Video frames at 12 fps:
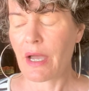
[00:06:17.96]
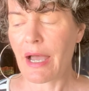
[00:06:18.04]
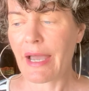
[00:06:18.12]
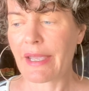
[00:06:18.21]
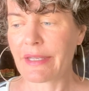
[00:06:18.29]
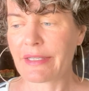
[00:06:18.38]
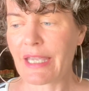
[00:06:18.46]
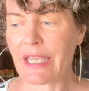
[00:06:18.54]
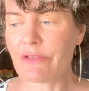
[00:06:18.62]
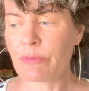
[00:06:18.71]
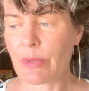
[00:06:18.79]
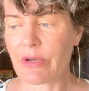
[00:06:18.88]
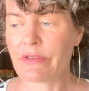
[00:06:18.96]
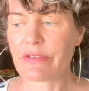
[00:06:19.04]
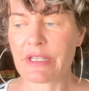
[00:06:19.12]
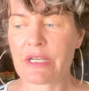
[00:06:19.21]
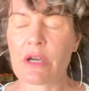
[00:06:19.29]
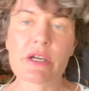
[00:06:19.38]
I gave
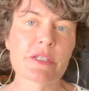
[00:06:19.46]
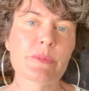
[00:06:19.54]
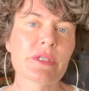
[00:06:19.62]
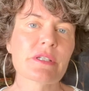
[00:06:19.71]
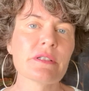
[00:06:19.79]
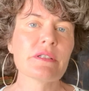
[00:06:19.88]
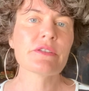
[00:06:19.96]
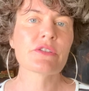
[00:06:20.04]
birth in a hospital,